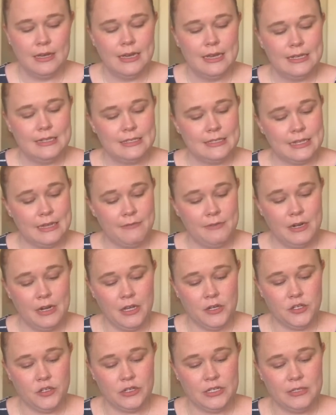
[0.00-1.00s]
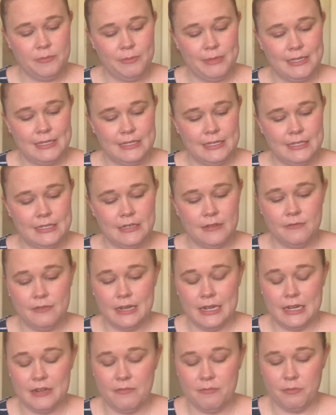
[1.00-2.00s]
700 species of
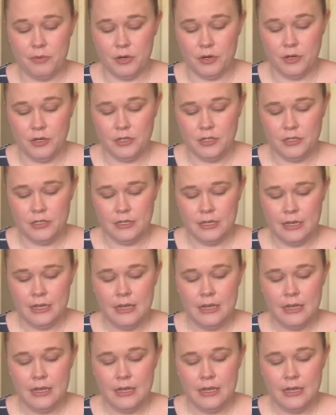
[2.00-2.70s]
native birds,